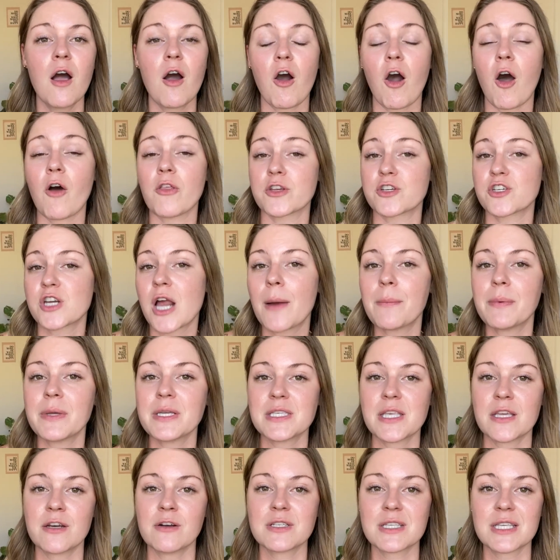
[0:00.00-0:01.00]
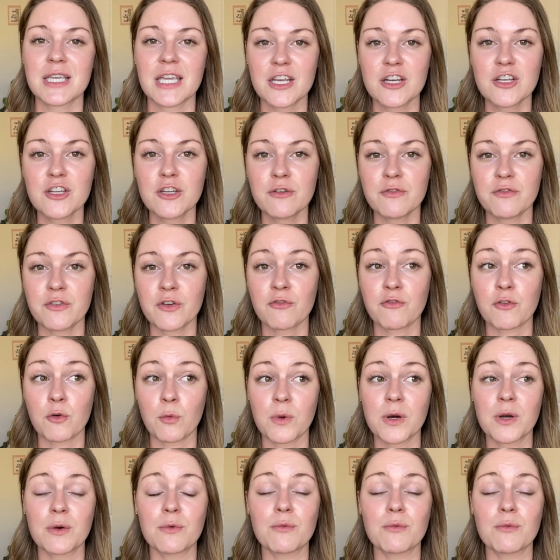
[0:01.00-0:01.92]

all the shopping centers, and get a good feel for what it